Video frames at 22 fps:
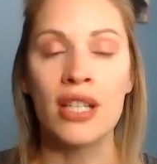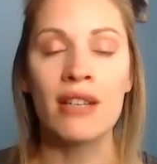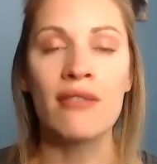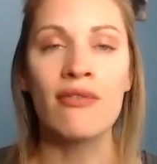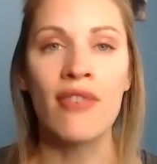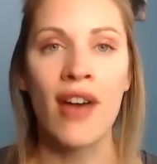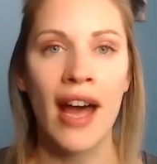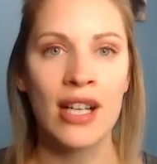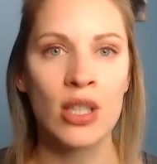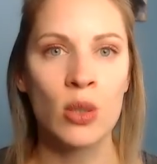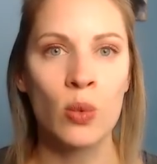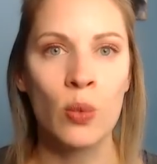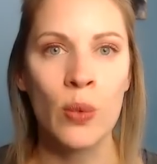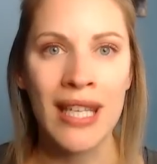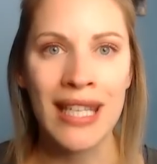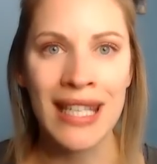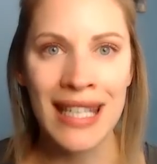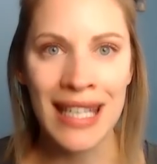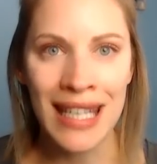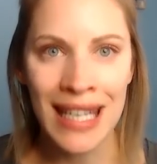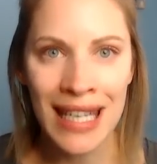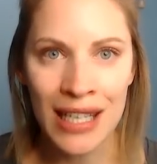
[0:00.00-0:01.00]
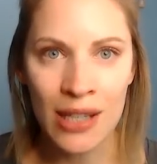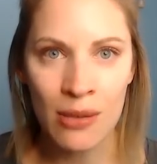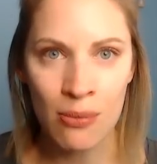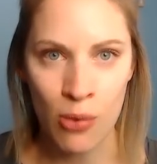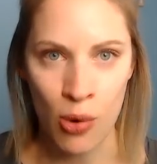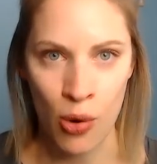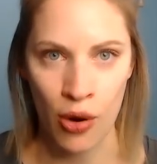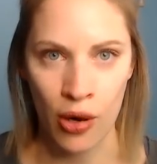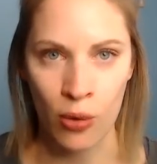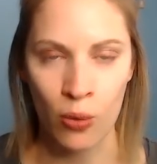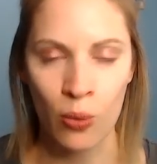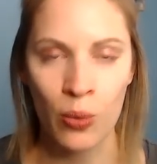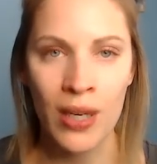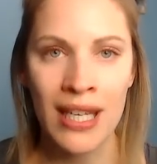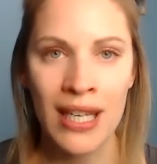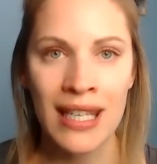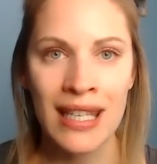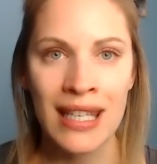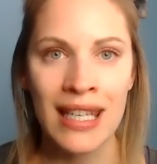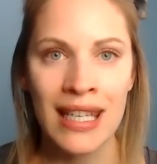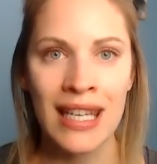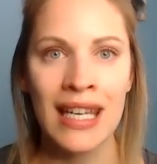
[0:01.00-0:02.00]
In fact, we need more. We
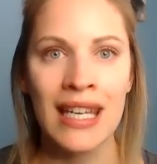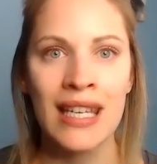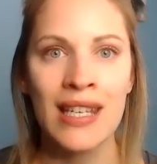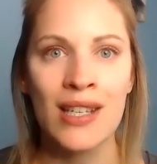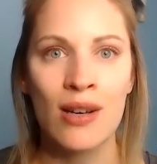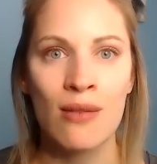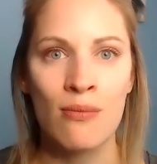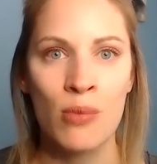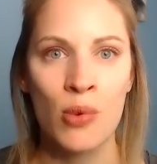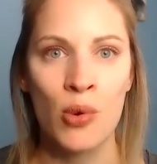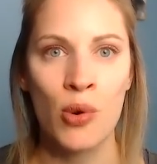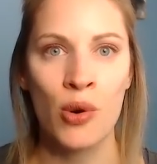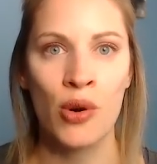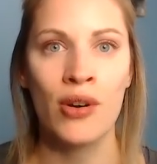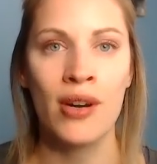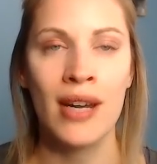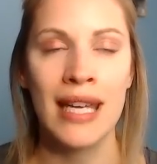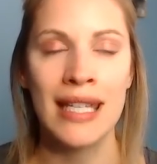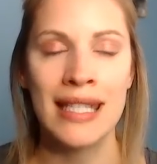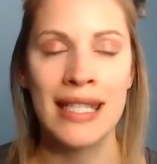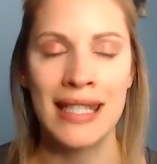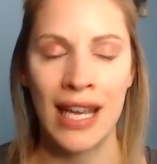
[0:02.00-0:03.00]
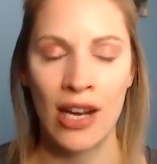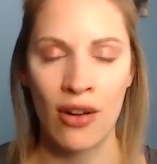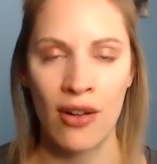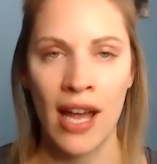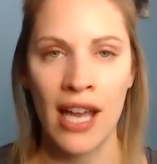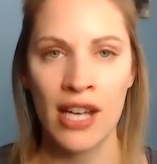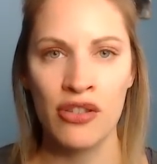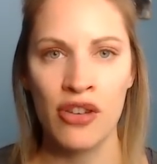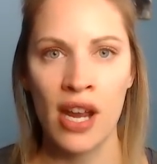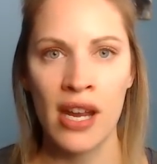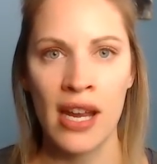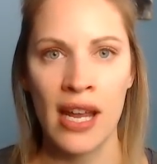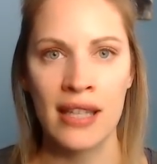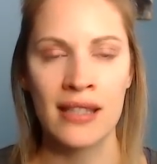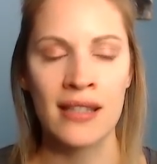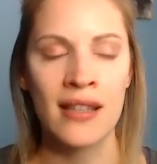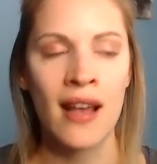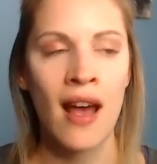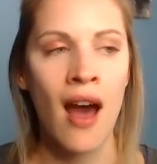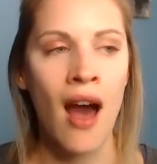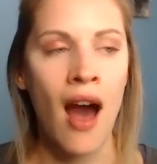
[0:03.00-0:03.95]
need more dental hygienists.